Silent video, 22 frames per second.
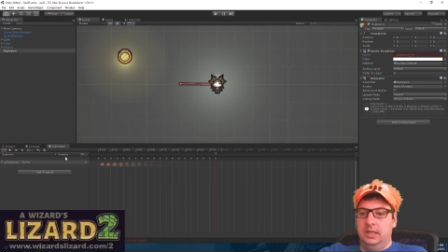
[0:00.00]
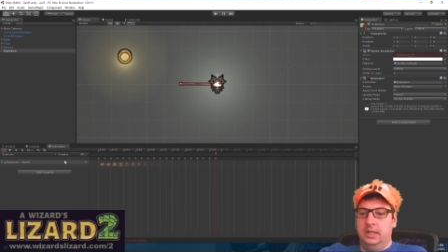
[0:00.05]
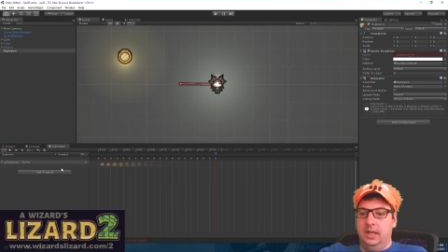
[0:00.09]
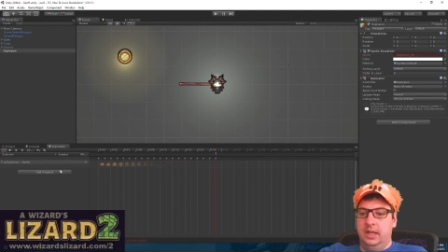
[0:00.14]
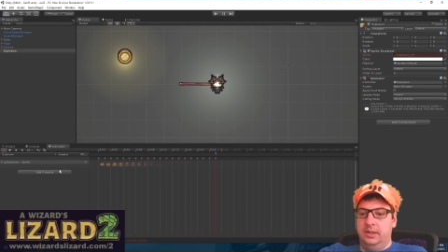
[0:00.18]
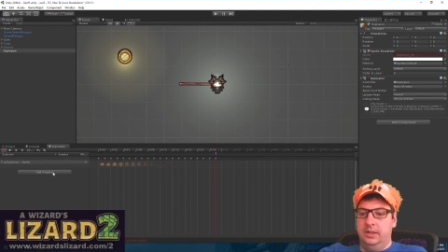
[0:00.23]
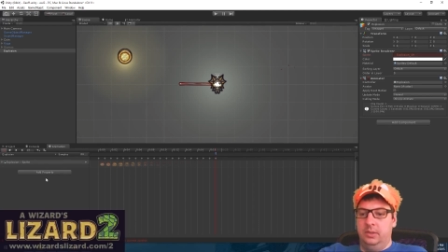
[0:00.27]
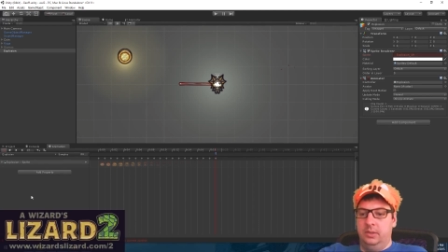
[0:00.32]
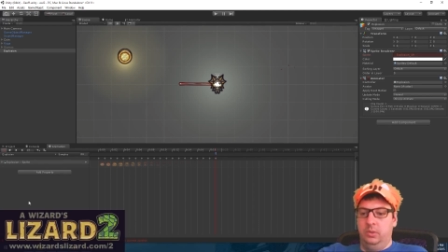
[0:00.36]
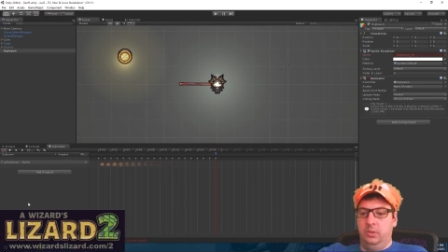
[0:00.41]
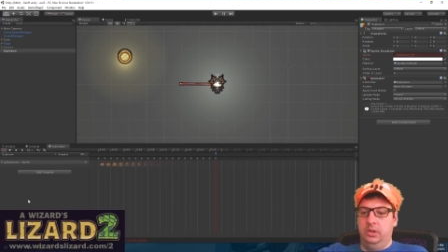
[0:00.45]
how
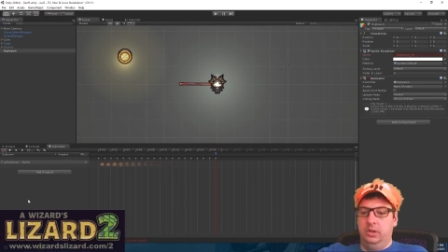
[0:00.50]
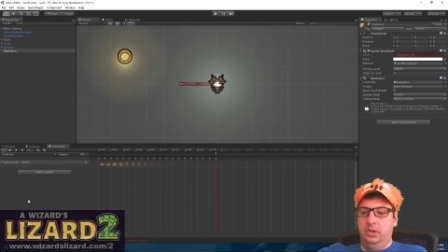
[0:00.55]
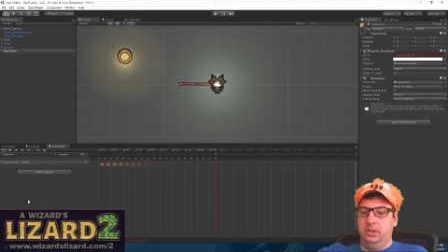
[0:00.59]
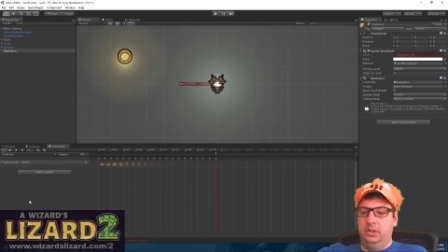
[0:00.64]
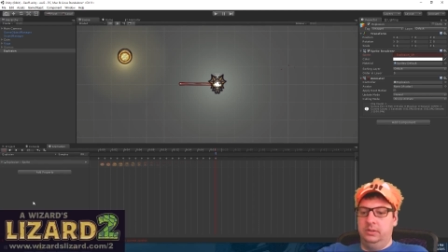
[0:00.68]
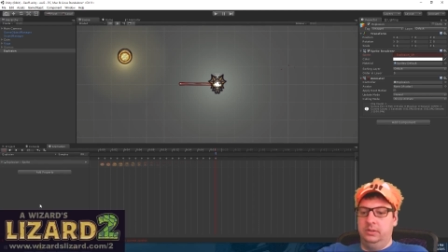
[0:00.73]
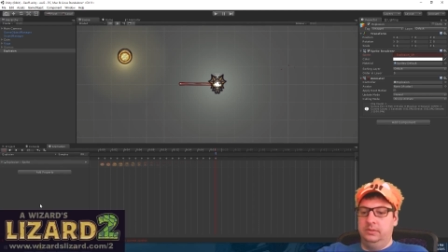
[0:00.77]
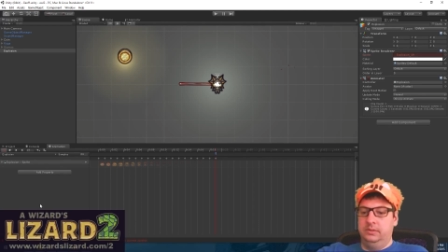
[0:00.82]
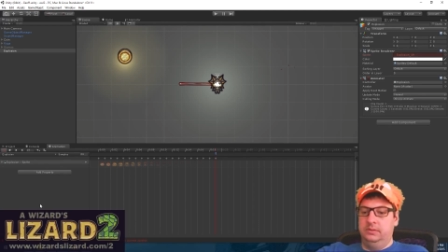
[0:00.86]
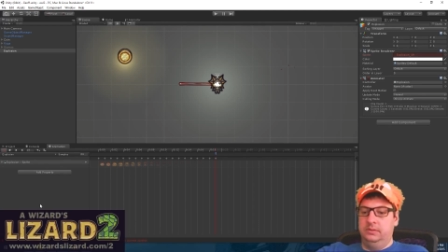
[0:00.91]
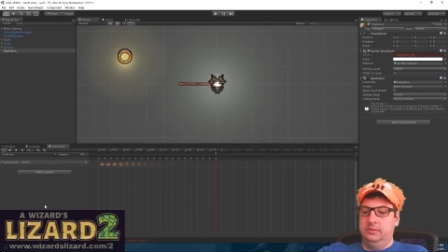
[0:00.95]
they work
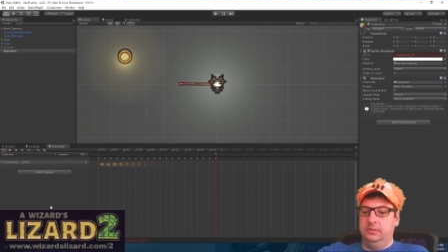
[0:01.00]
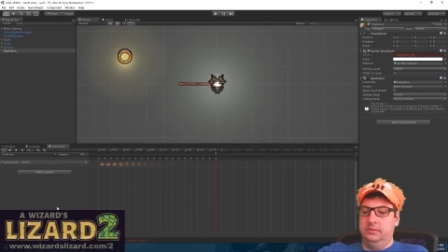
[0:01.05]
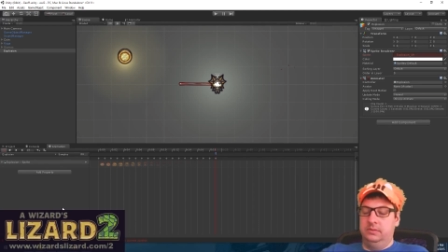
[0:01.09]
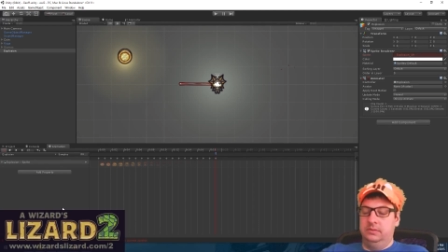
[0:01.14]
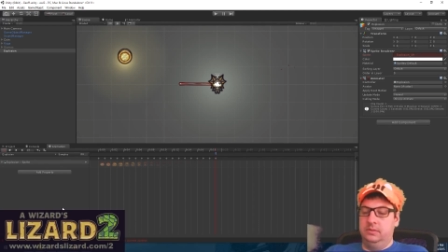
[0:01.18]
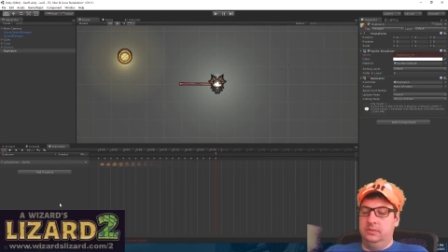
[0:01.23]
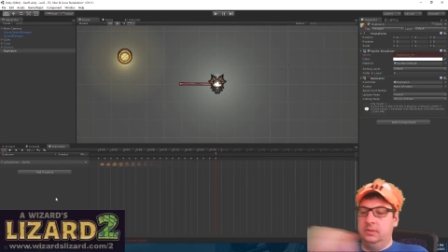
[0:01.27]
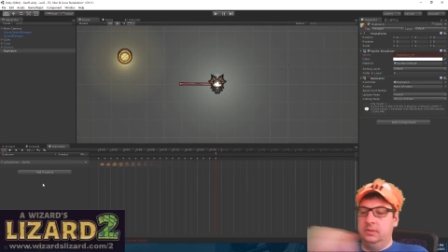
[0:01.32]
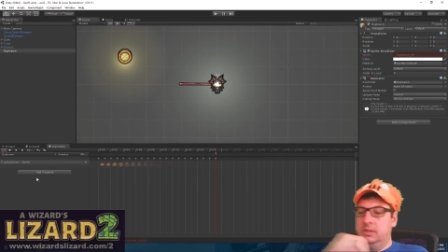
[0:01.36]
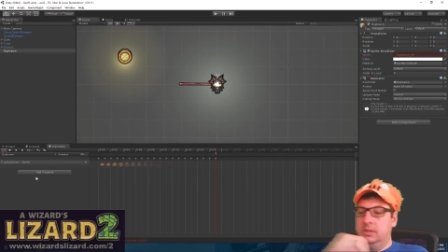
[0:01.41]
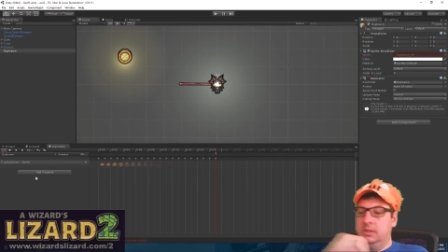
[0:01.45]

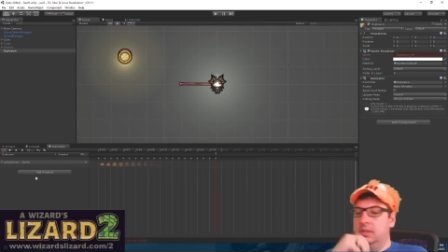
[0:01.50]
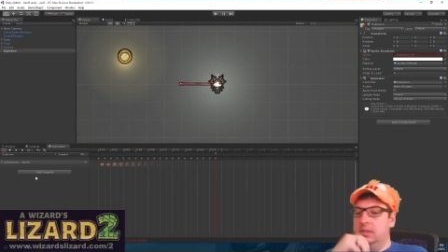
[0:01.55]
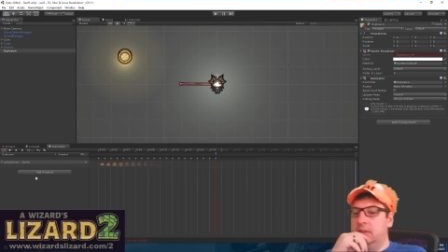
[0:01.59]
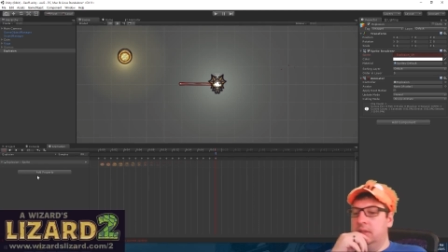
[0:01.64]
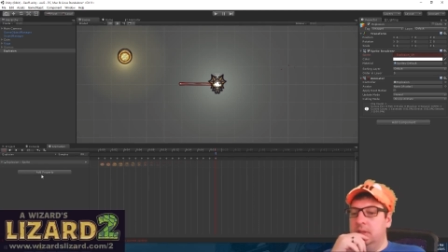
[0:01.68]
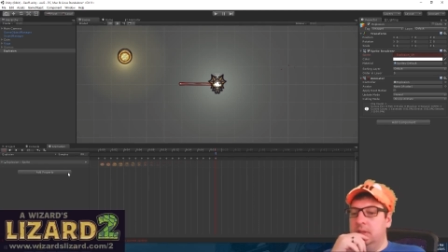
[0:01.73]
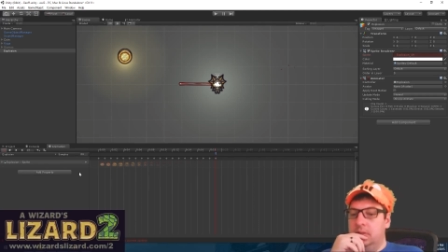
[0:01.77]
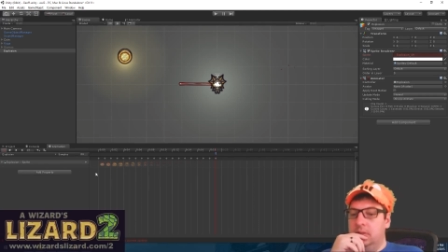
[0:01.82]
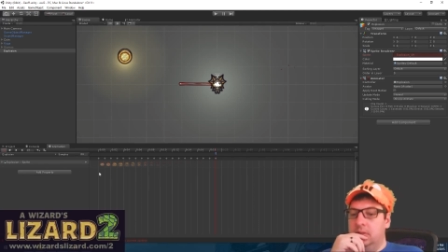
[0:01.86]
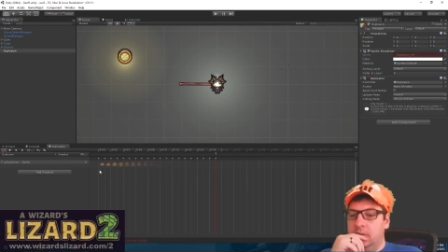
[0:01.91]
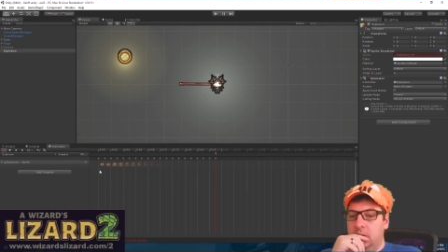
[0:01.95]

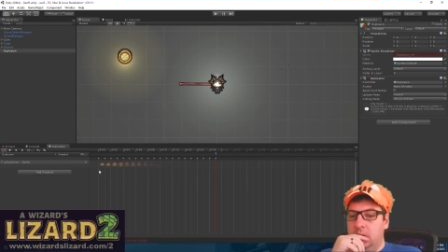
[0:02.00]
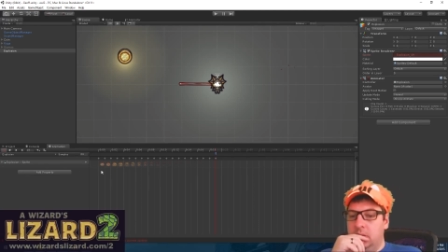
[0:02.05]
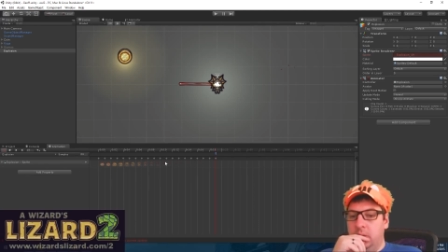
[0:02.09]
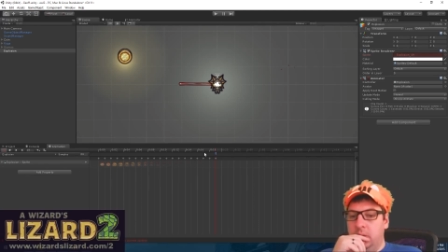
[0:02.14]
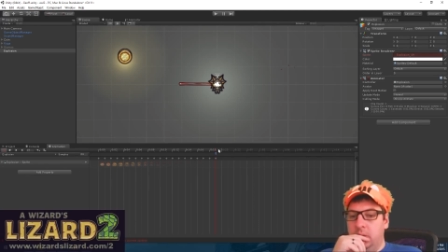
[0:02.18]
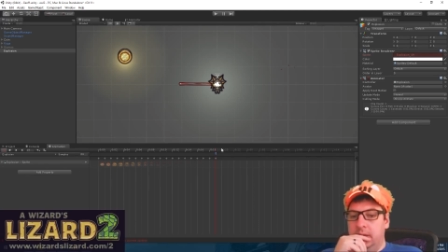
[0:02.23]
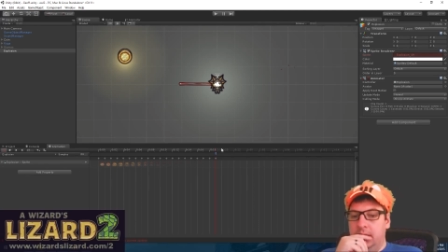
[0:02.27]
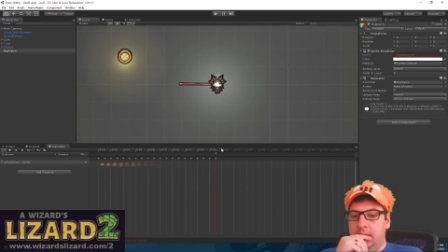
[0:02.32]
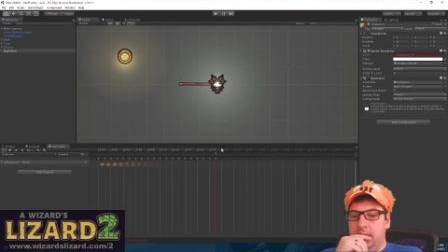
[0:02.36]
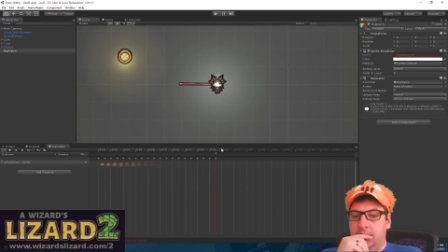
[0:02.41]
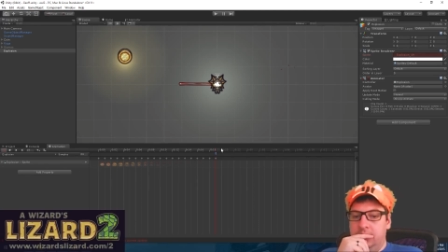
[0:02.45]

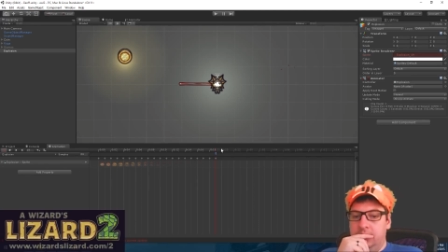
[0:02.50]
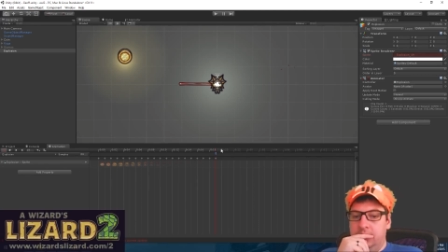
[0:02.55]
quite yet.